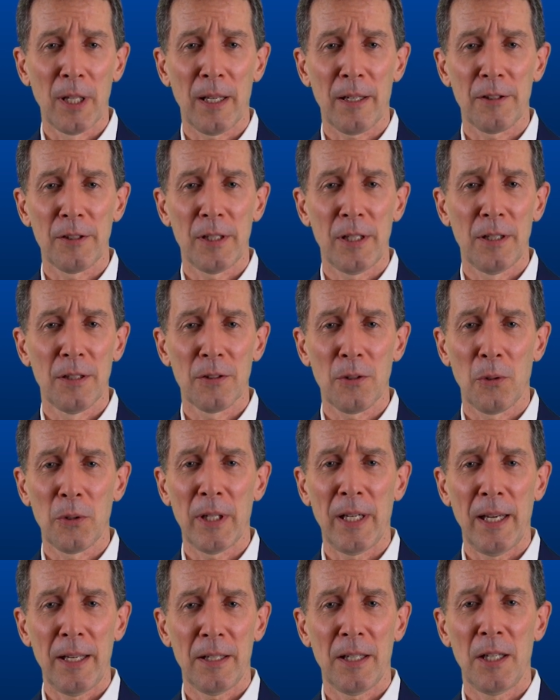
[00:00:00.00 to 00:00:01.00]
energy is
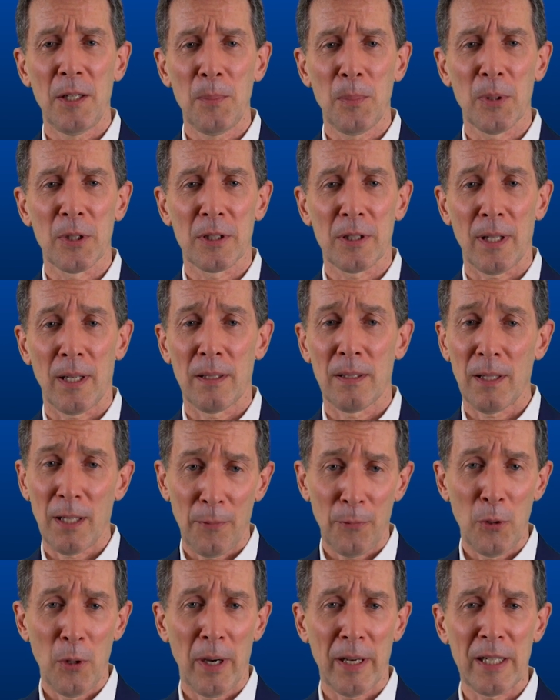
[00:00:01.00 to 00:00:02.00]
only 18%
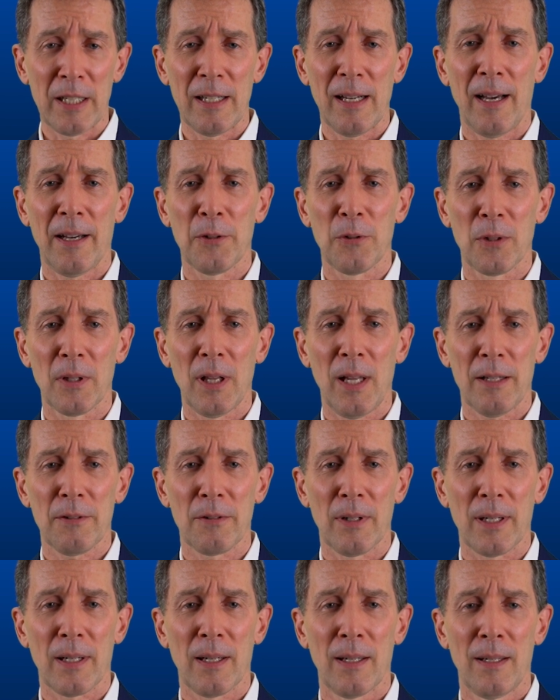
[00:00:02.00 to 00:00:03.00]
if you add in
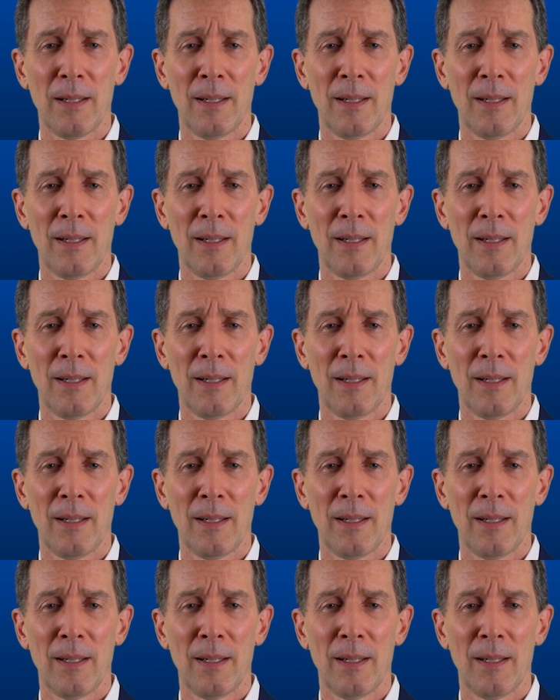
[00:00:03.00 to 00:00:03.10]
hydroelectric?